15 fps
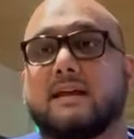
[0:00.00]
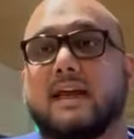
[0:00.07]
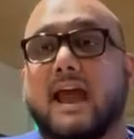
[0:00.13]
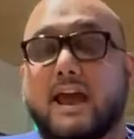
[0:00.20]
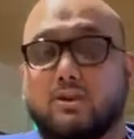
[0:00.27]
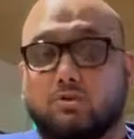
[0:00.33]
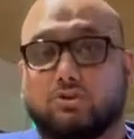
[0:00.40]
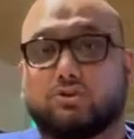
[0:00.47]

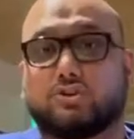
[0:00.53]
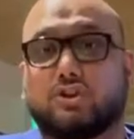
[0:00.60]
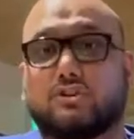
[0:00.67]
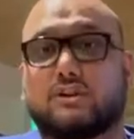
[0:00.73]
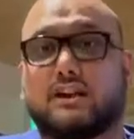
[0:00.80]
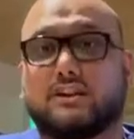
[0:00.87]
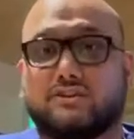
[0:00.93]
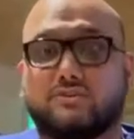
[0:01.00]
And also
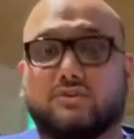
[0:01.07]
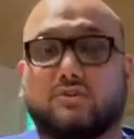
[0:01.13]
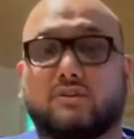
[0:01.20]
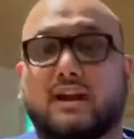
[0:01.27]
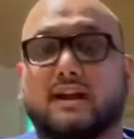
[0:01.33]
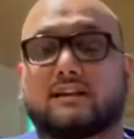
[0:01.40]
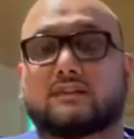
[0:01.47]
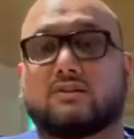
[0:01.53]
in addition to
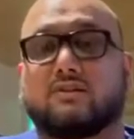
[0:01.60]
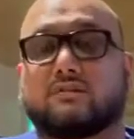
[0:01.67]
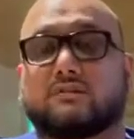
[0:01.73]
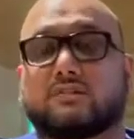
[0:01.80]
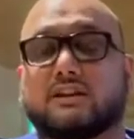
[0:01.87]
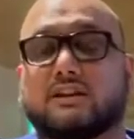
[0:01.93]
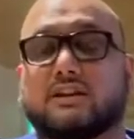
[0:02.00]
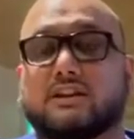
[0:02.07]
that,
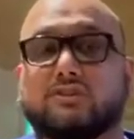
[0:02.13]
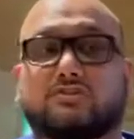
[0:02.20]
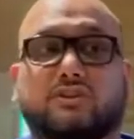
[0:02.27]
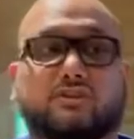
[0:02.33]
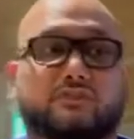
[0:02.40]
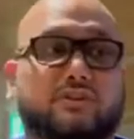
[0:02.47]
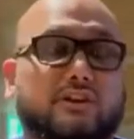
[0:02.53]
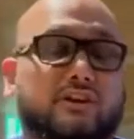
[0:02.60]
obviously
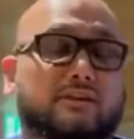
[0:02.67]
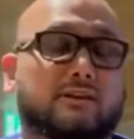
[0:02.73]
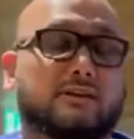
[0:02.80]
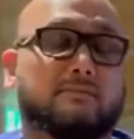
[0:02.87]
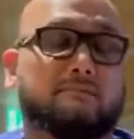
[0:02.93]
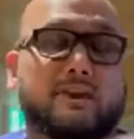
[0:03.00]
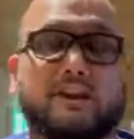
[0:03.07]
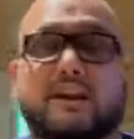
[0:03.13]
the
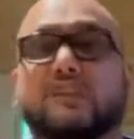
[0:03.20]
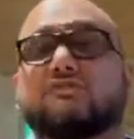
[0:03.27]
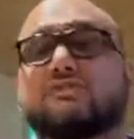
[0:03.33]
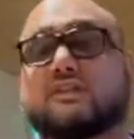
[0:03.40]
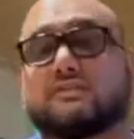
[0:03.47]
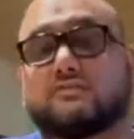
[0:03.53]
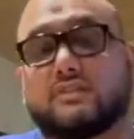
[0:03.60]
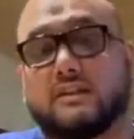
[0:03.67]
medication
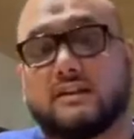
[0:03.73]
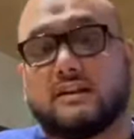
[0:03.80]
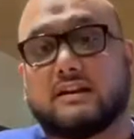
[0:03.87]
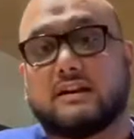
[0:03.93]
history